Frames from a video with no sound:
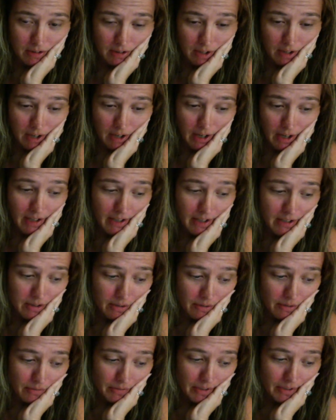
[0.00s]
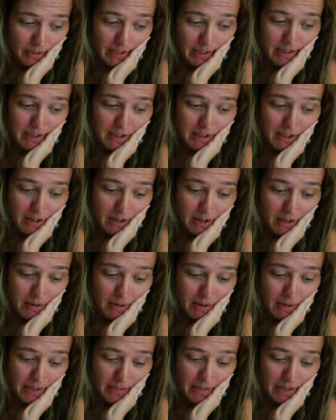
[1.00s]
I don't think
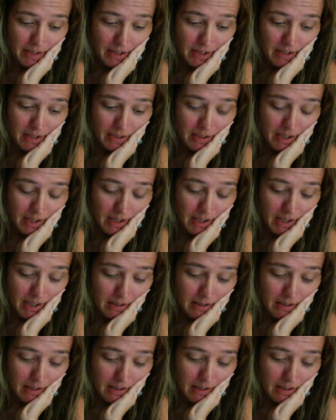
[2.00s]
so. I think that